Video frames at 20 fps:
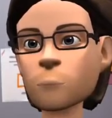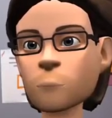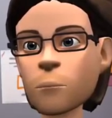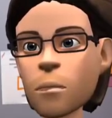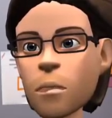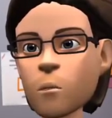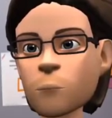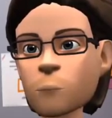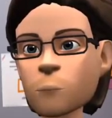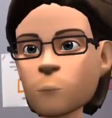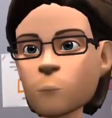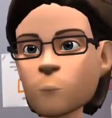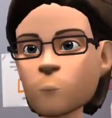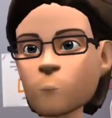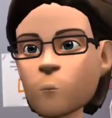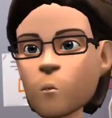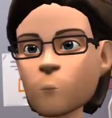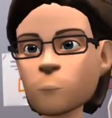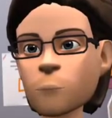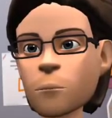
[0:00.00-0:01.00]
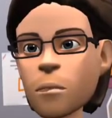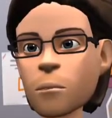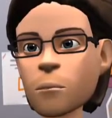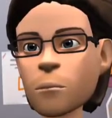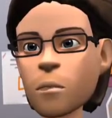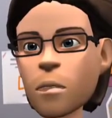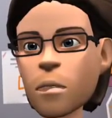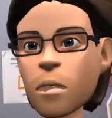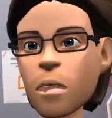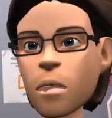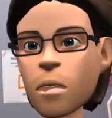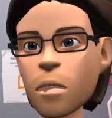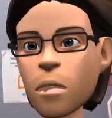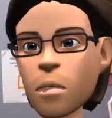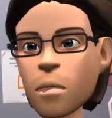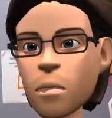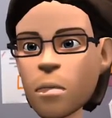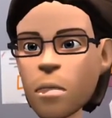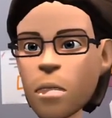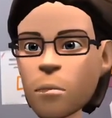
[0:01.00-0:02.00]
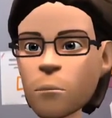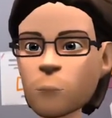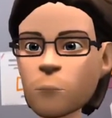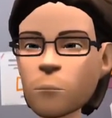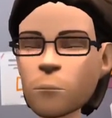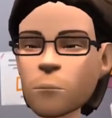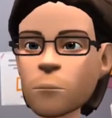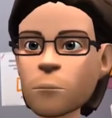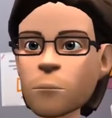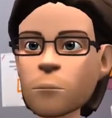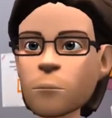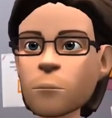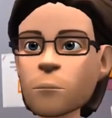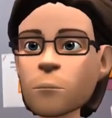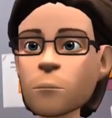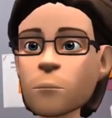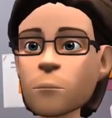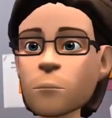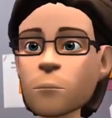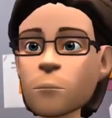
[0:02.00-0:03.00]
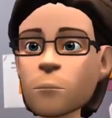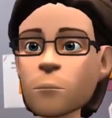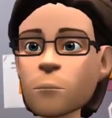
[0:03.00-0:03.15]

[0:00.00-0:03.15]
below so you could give him an extra subscriber or two.